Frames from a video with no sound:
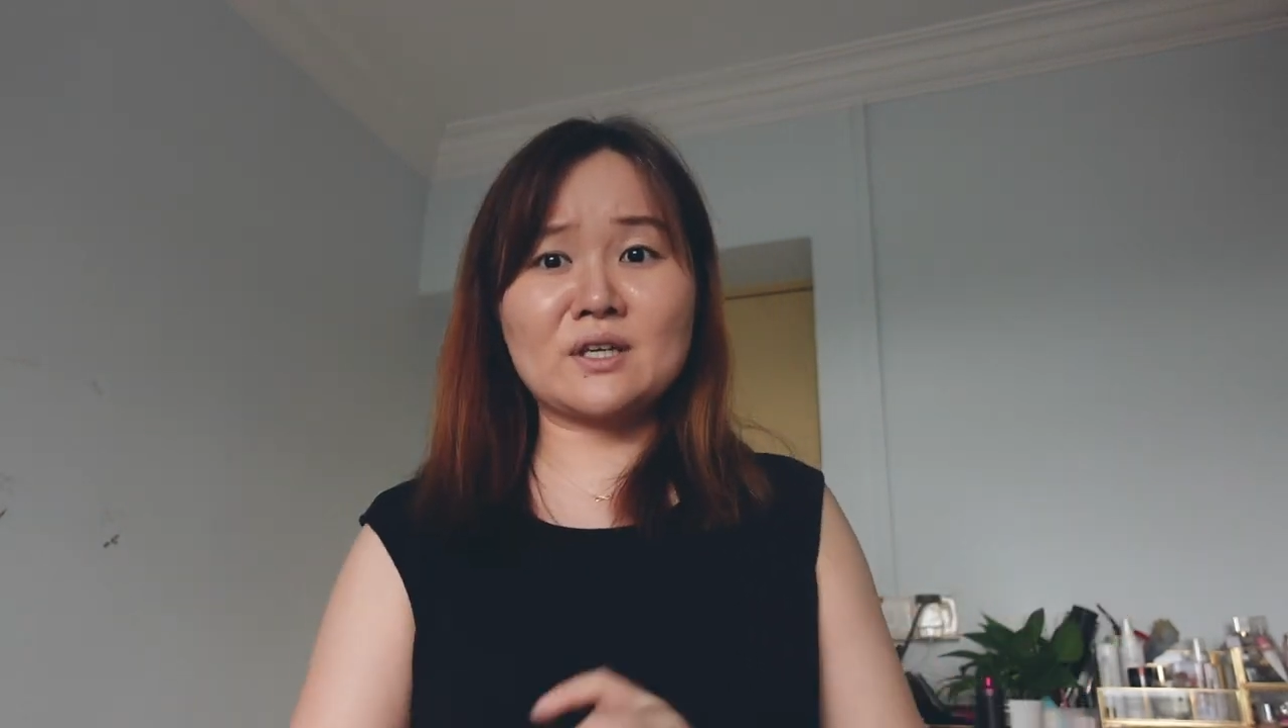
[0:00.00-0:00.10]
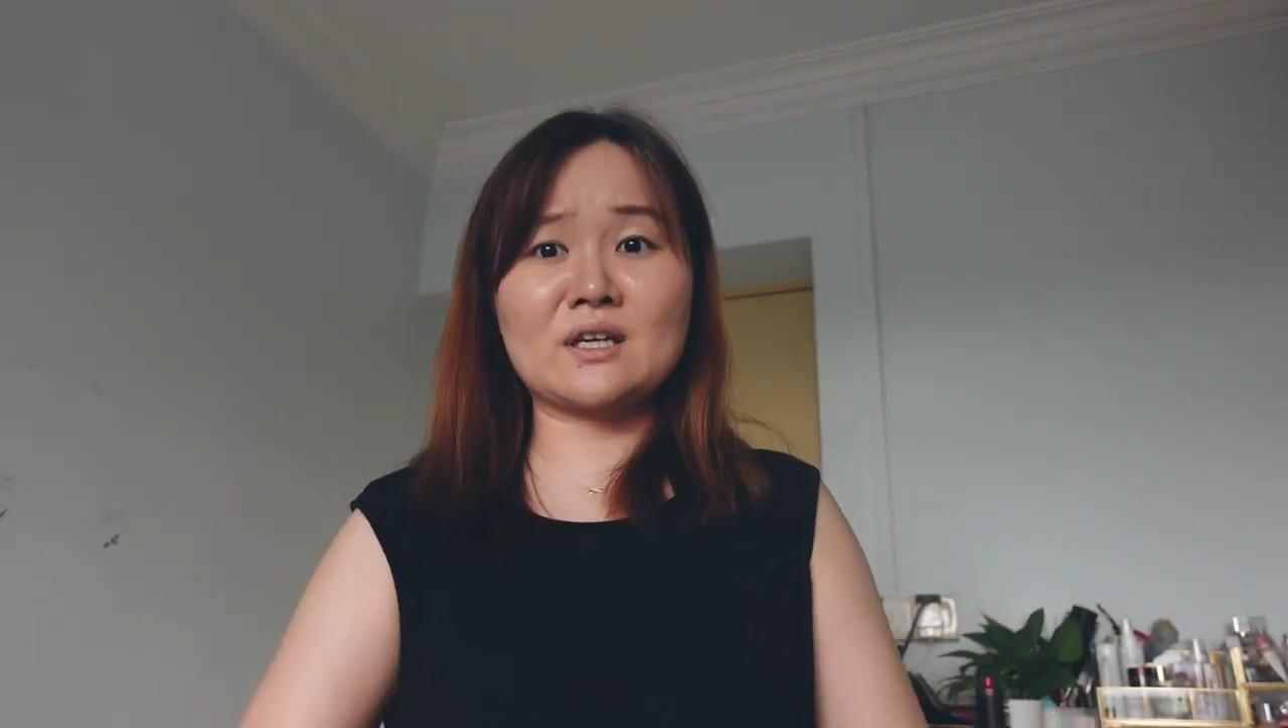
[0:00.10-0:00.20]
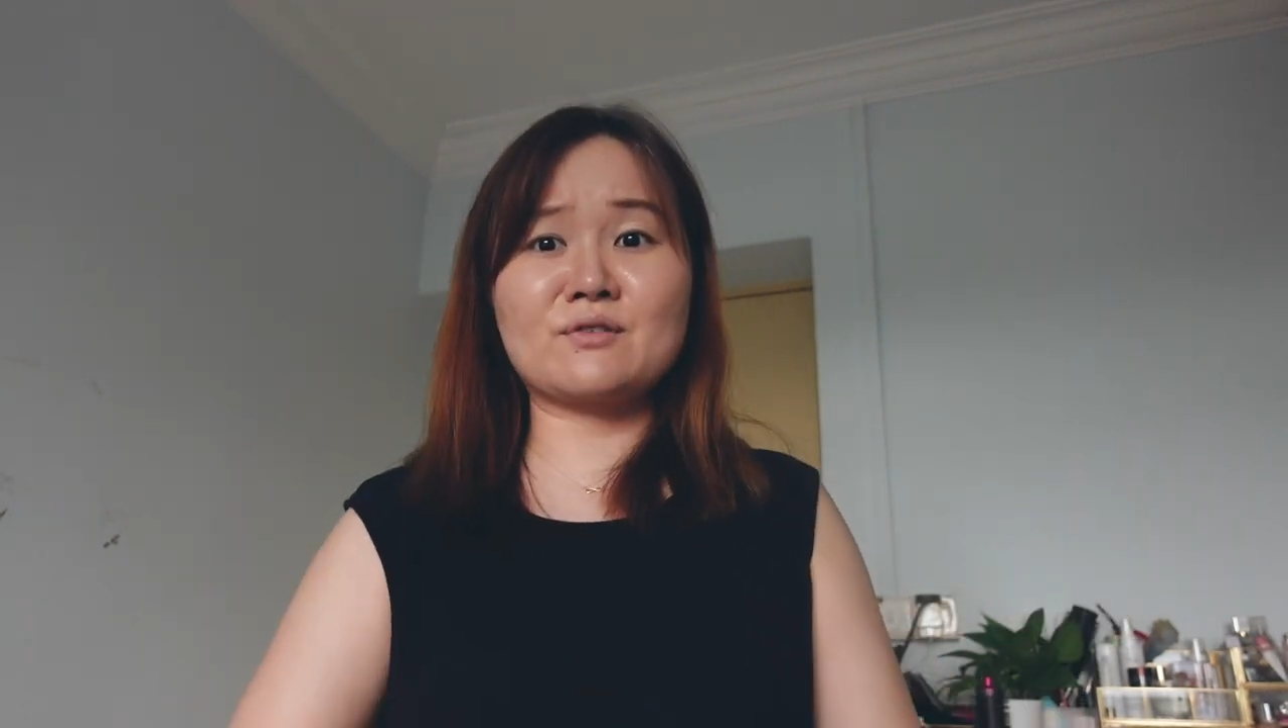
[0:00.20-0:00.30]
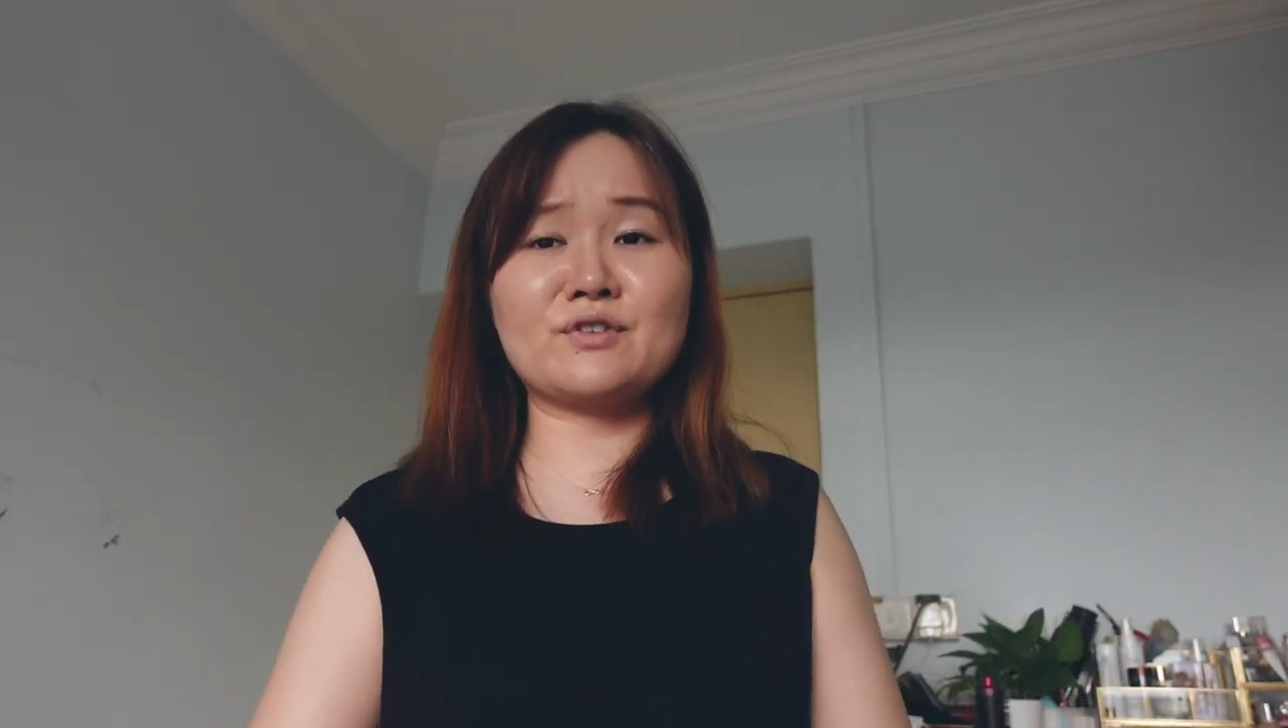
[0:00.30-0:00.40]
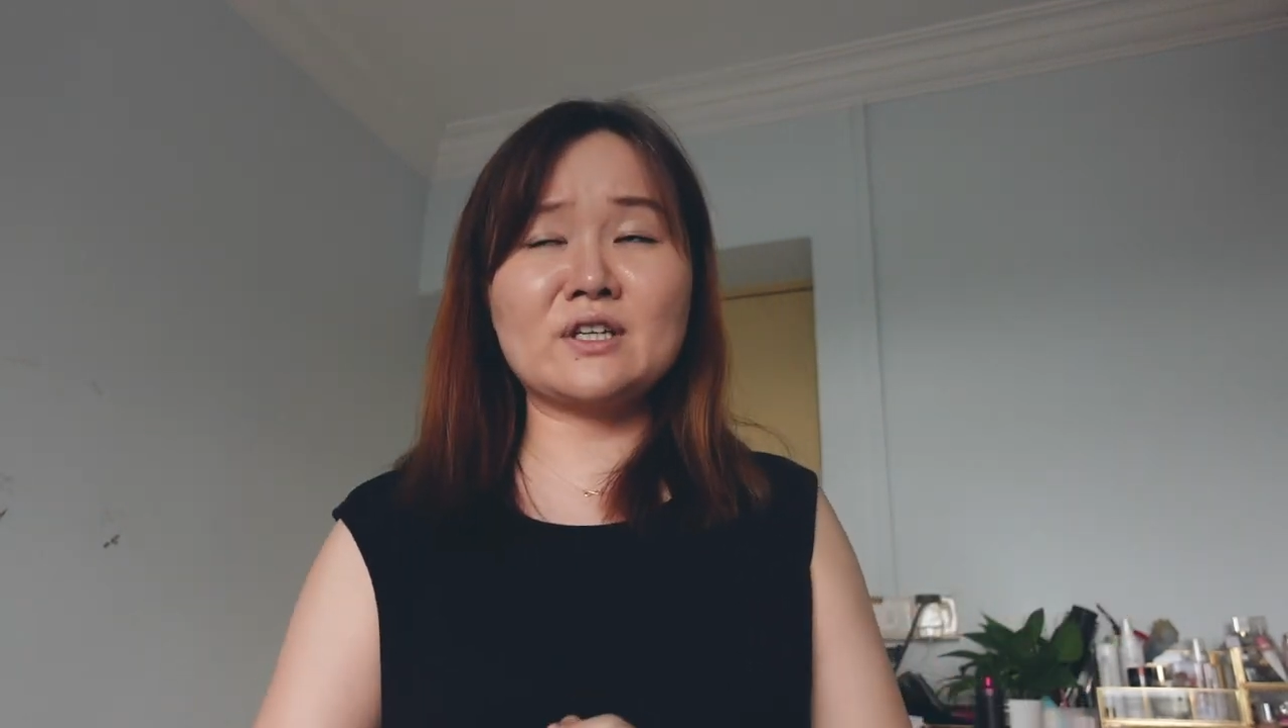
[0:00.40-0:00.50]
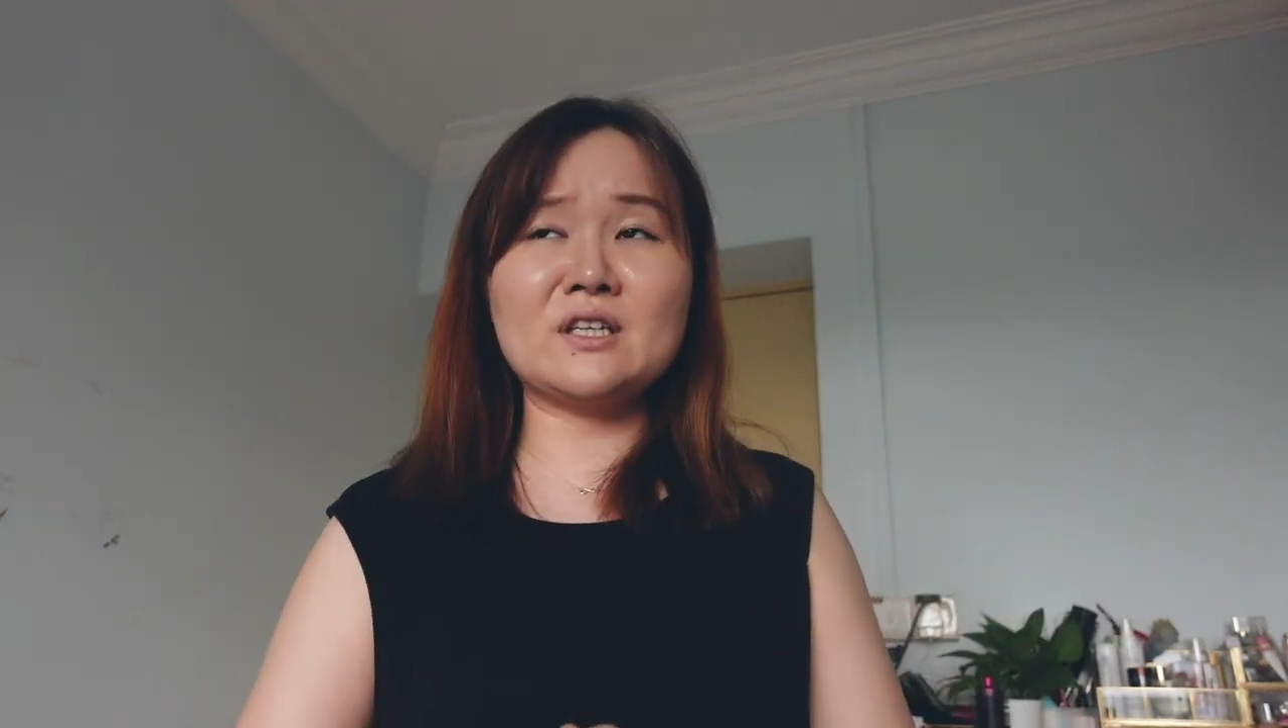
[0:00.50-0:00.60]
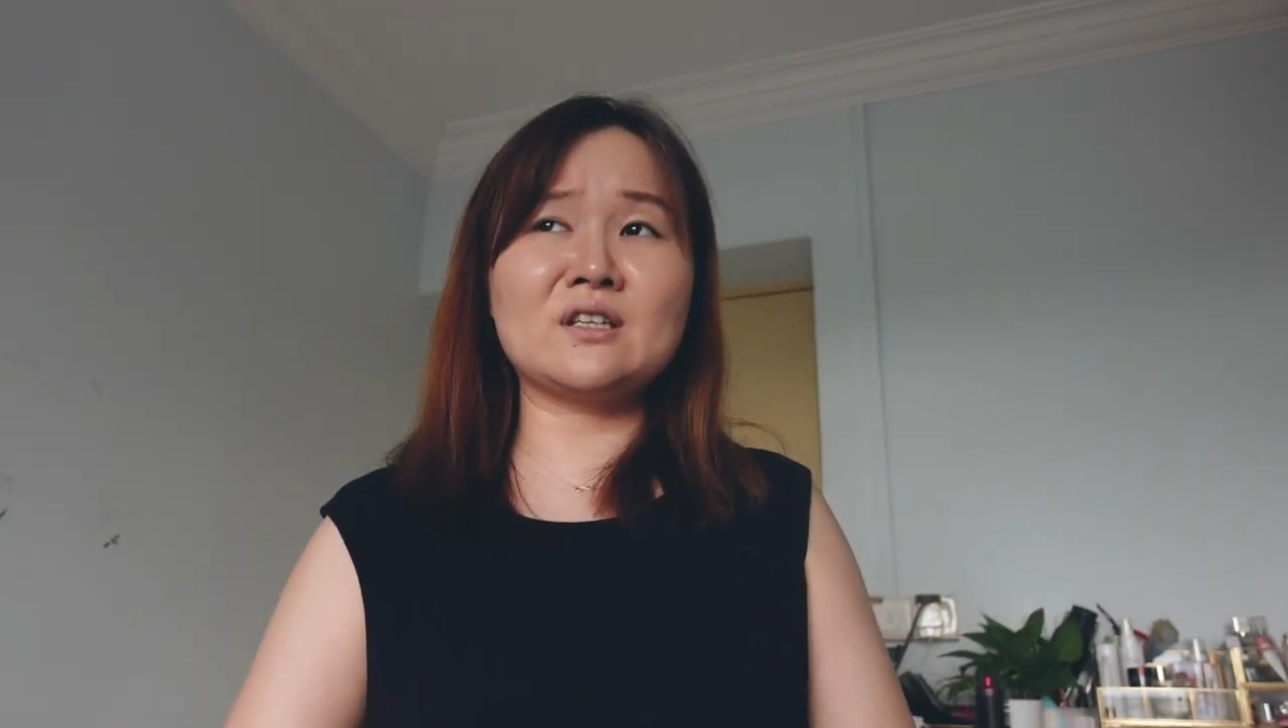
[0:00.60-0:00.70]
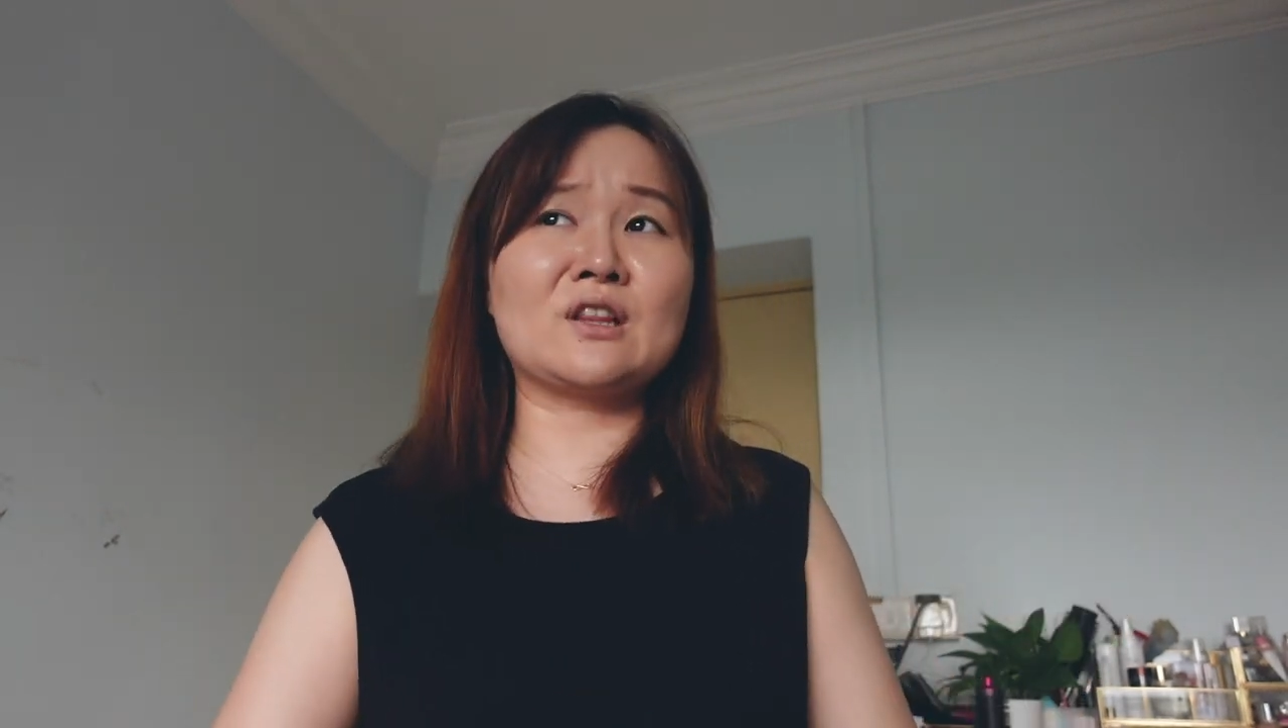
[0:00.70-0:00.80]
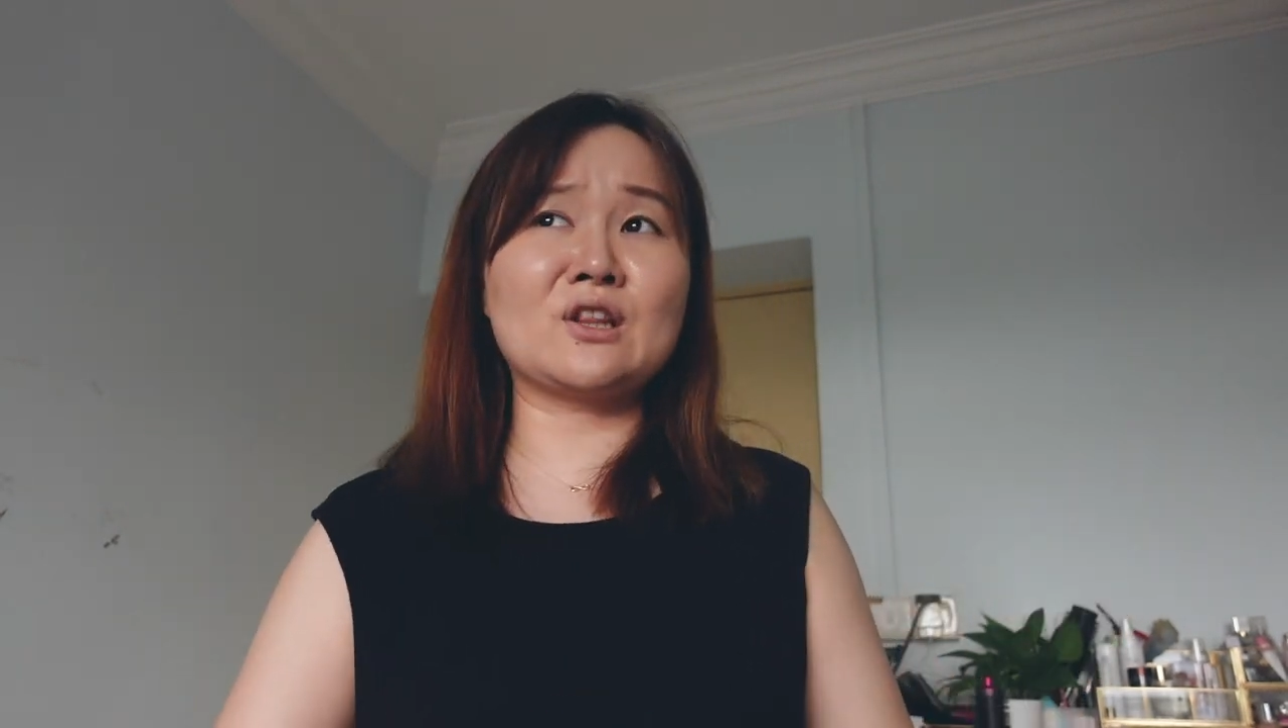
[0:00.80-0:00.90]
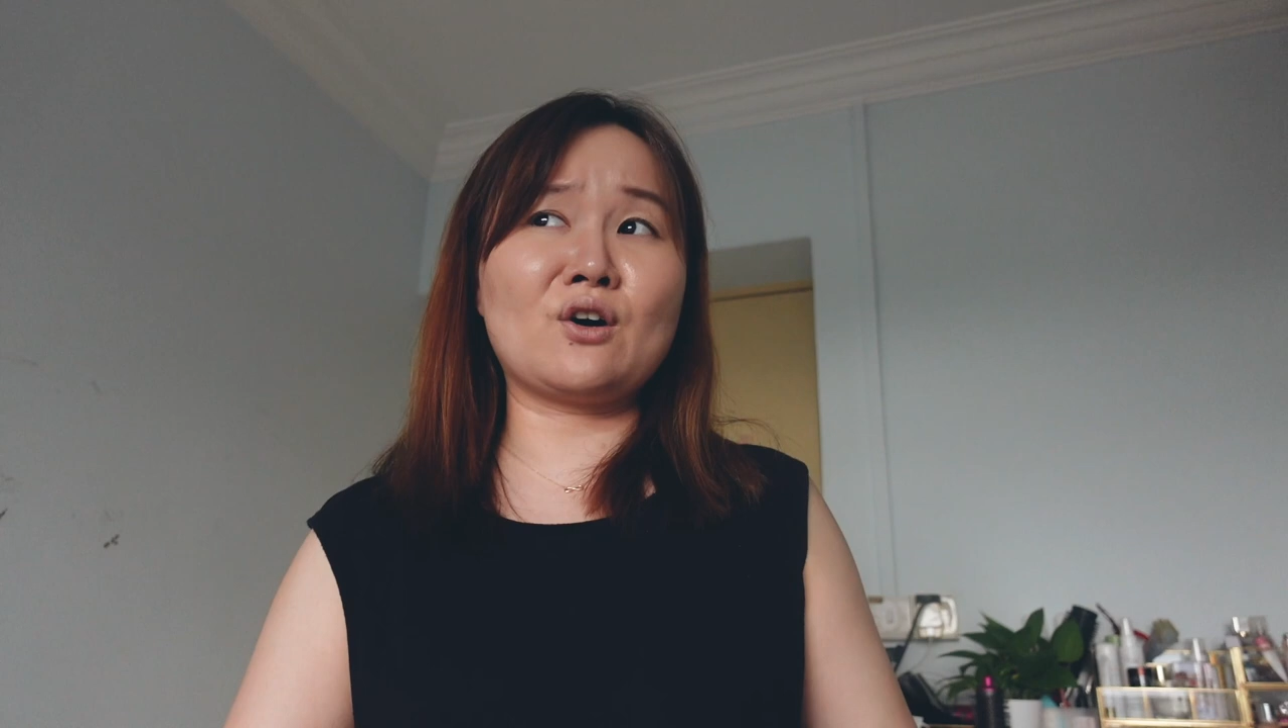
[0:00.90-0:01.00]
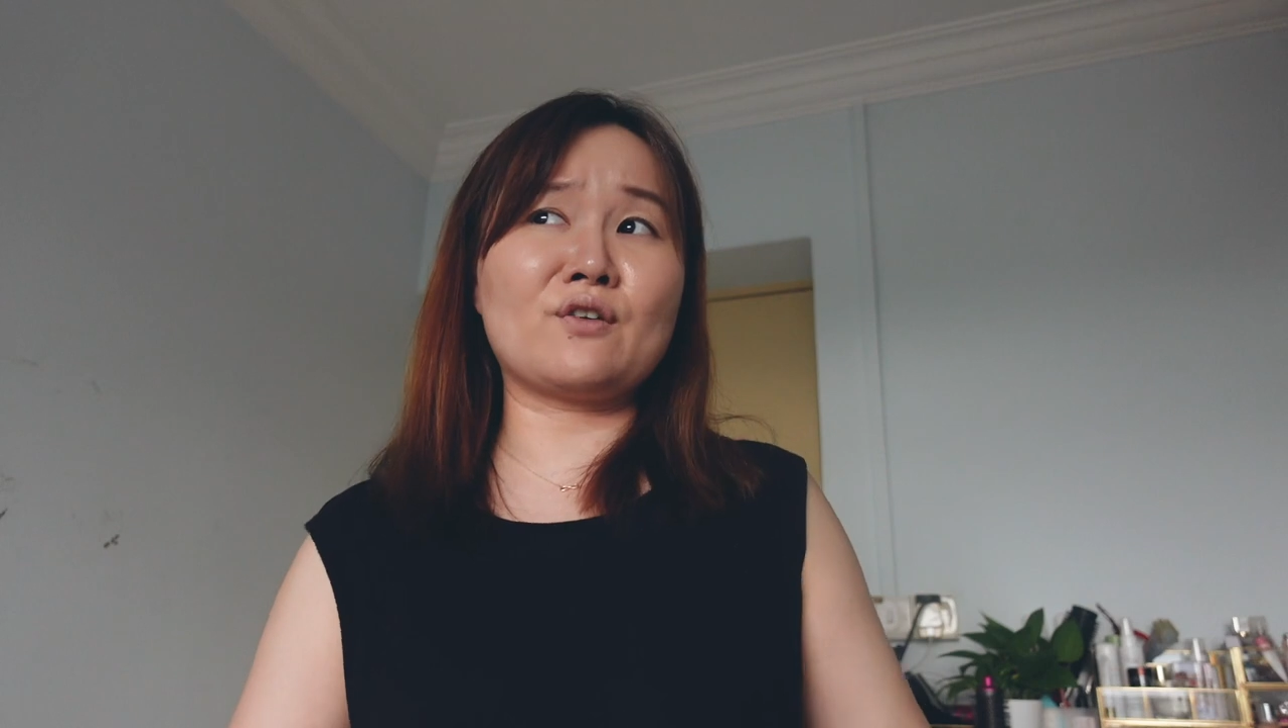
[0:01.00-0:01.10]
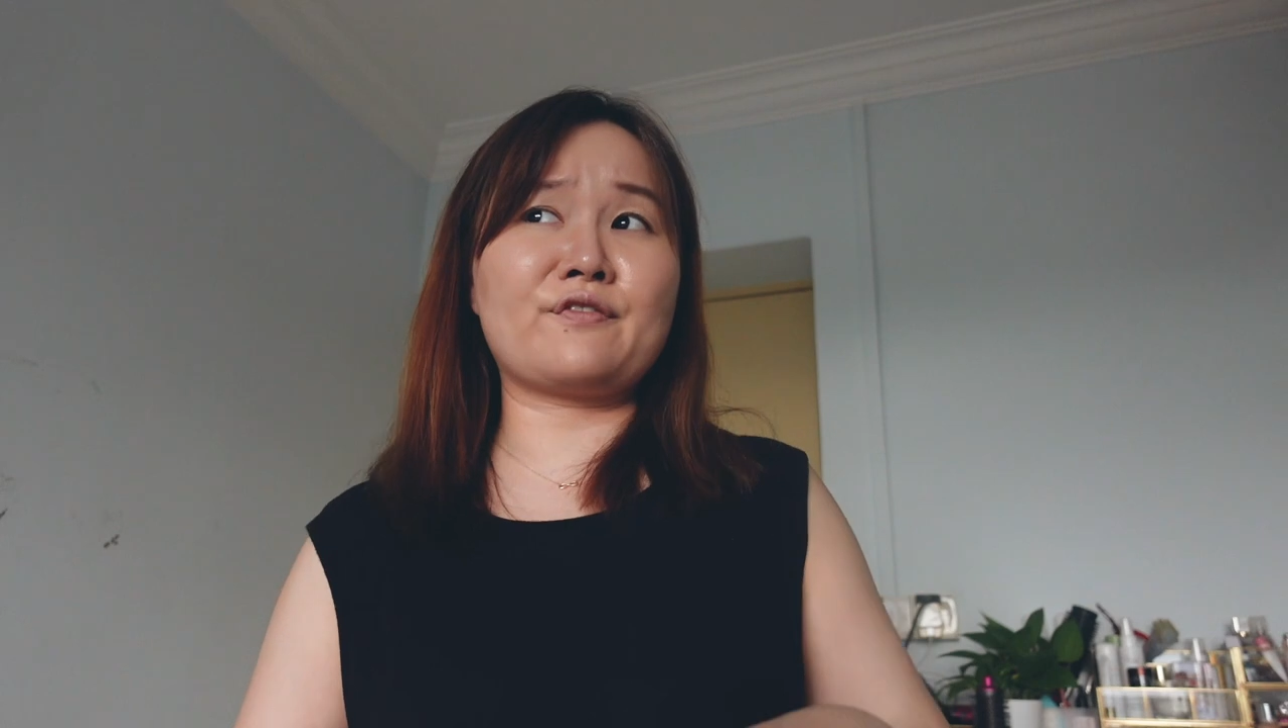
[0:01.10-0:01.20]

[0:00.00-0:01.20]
there are really a lot